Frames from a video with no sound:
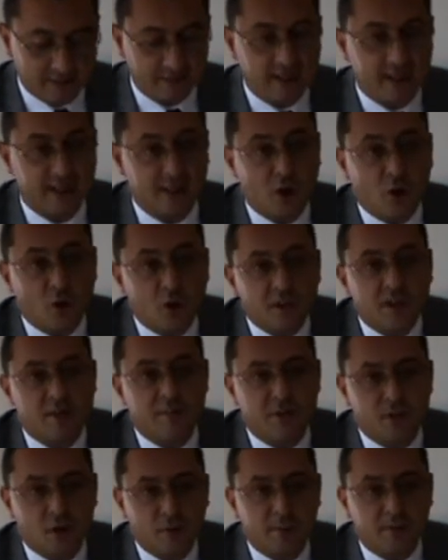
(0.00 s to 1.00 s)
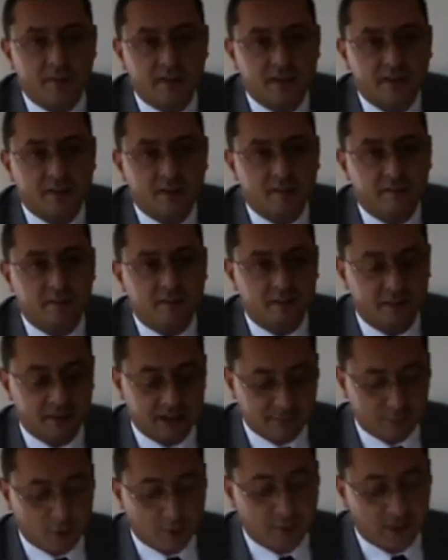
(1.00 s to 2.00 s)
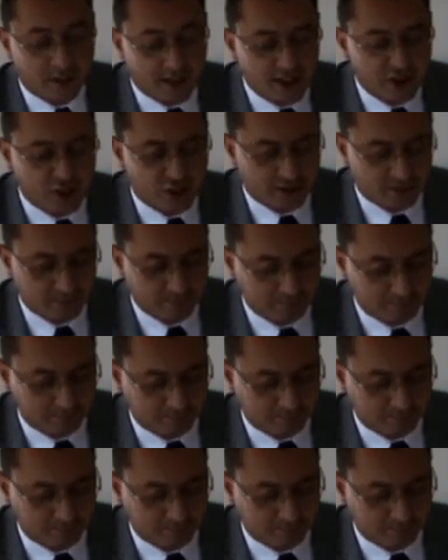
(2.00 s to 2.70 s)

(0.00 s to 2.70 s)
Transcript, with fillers: of their local monopoly of expropriation.